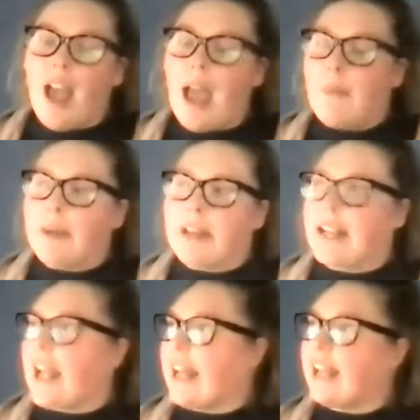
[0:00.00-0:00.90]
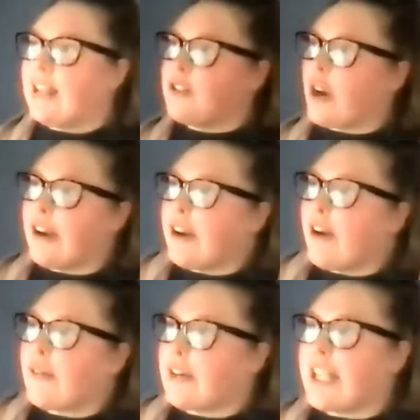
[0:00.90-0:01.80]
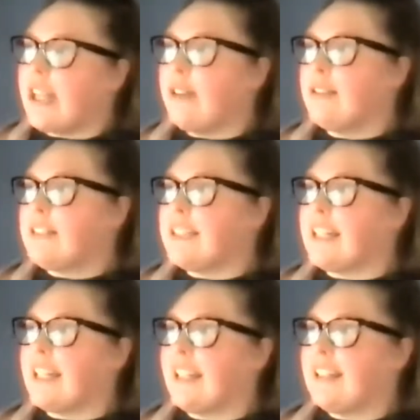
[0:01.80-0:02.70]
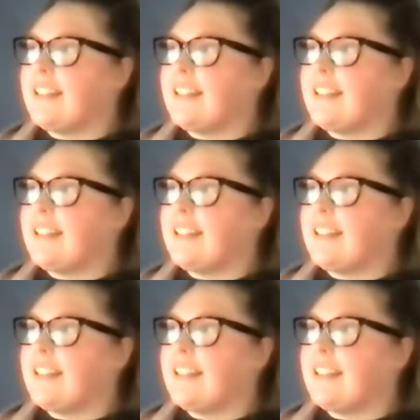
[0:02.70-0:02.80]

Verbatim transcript: I'm going to kind of turn it over to you to